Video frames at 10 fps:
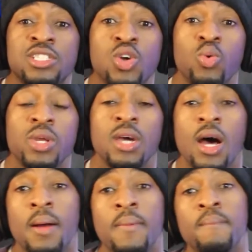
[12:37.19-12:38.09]

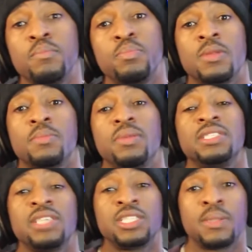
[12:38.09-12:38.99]
Sony
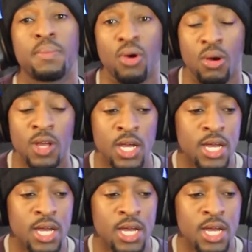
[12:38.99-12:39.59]
PlayStation Pro.